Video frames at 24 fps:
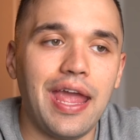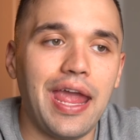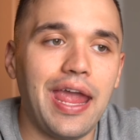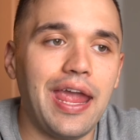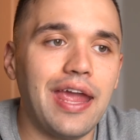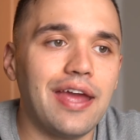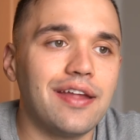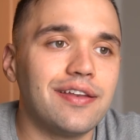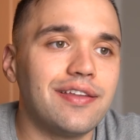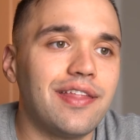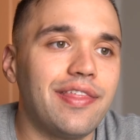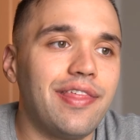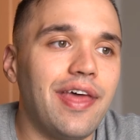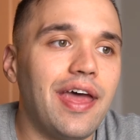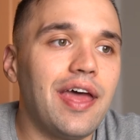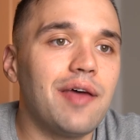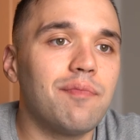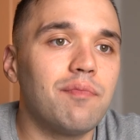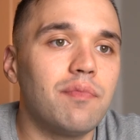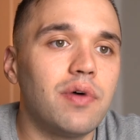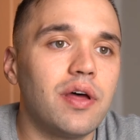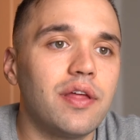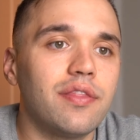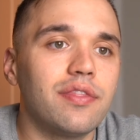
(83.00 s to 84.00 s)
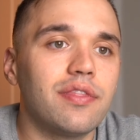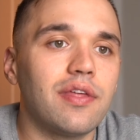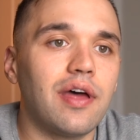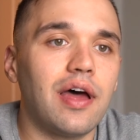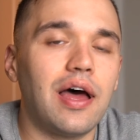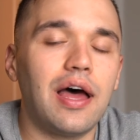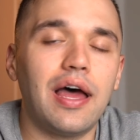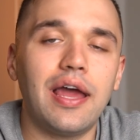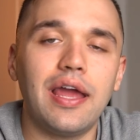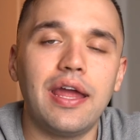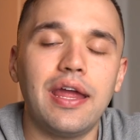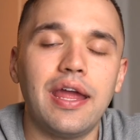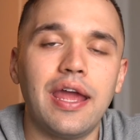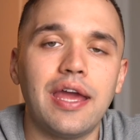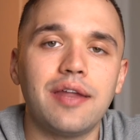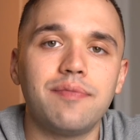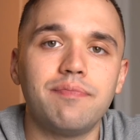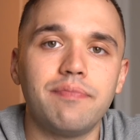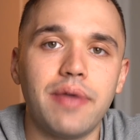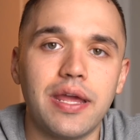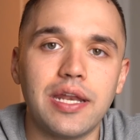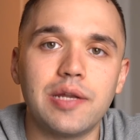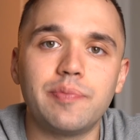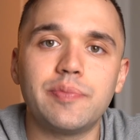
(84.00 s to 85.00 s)
And that month I
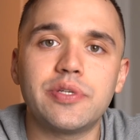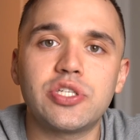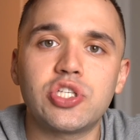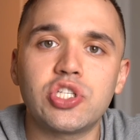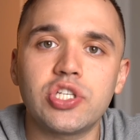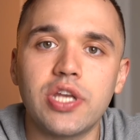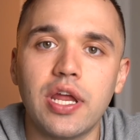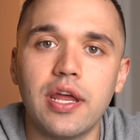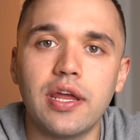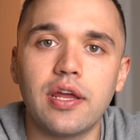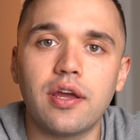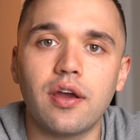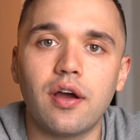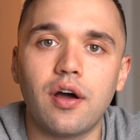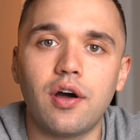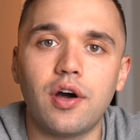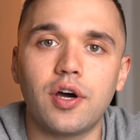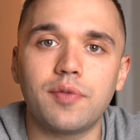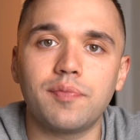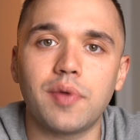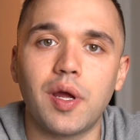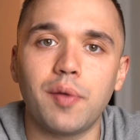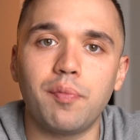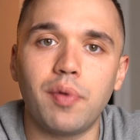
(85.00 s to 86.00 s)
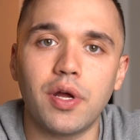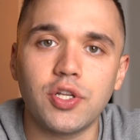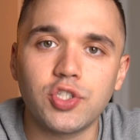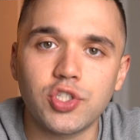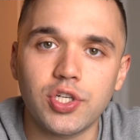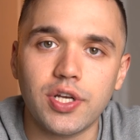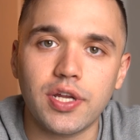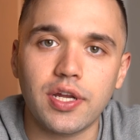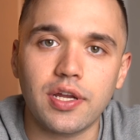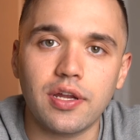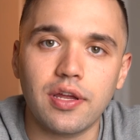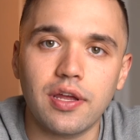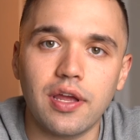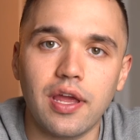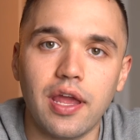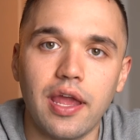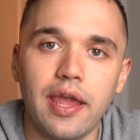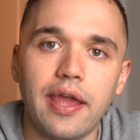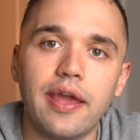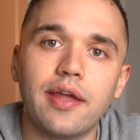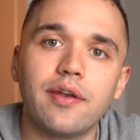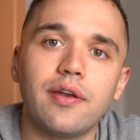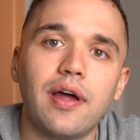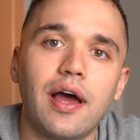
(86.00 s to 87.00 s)
had made a mistake on my budgeting
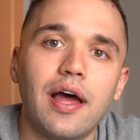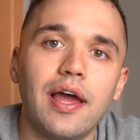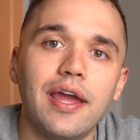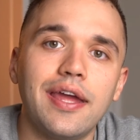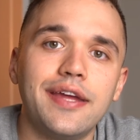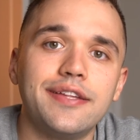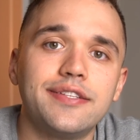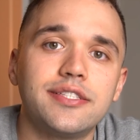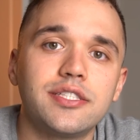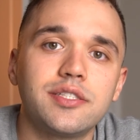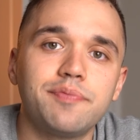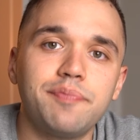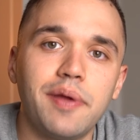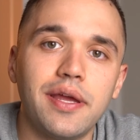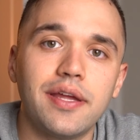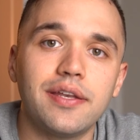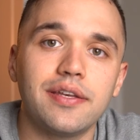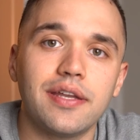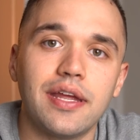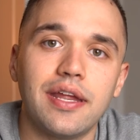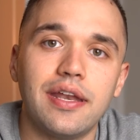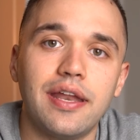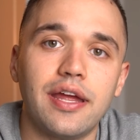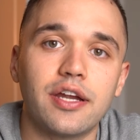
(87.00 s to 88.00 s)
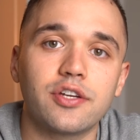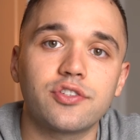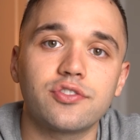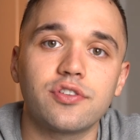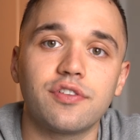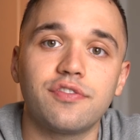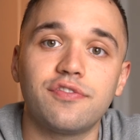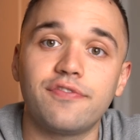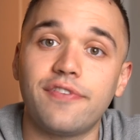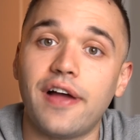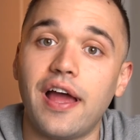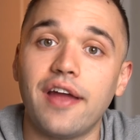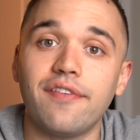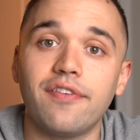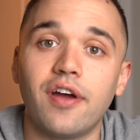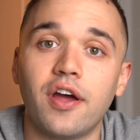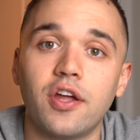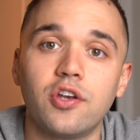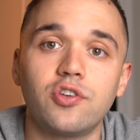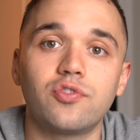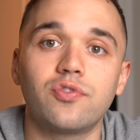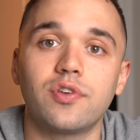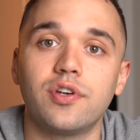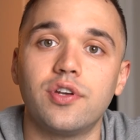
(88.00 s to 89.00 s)
and I had spent an extra
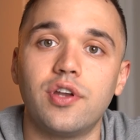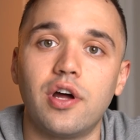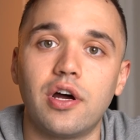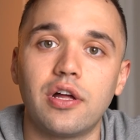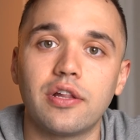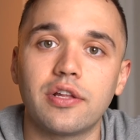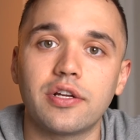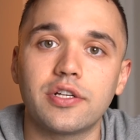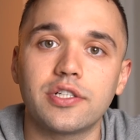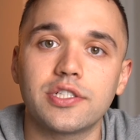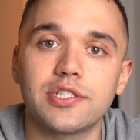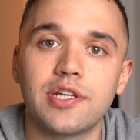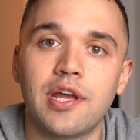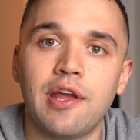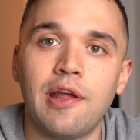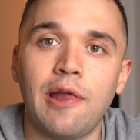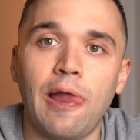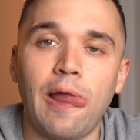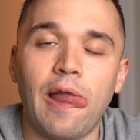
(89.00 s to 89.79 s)
$500.